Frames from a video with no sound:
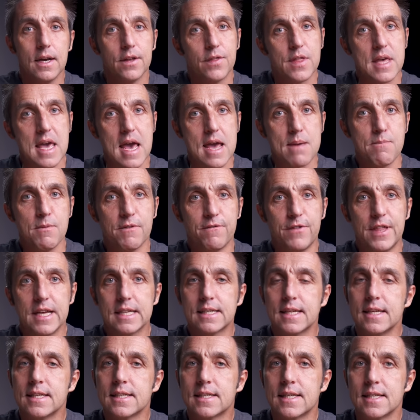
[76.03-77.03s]
The aim of
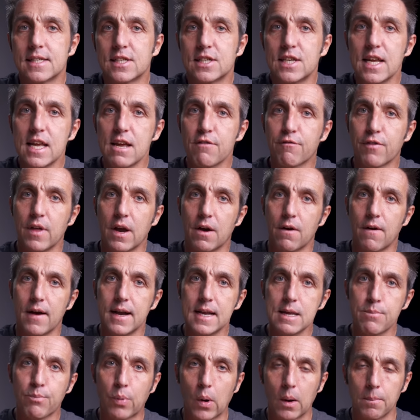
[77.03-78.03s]
this is to see if there are
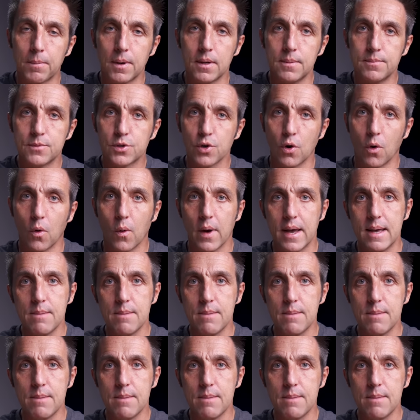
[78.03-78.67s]
any problems or